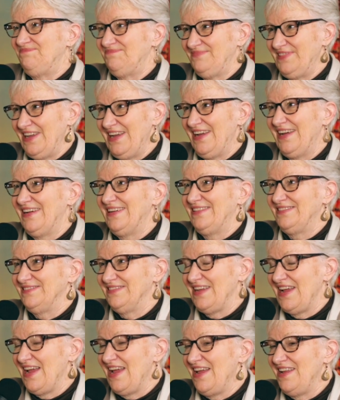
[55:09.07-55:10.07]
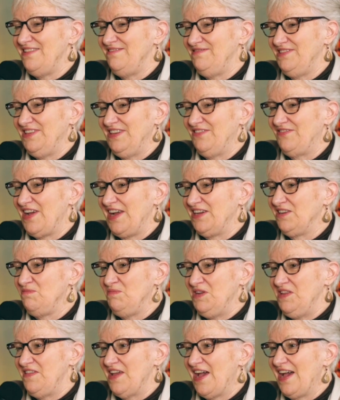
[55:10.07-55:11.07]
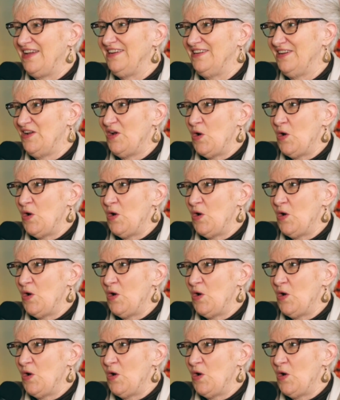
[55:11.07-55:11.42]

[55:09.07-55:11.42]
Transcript: Yeah, and if I can be that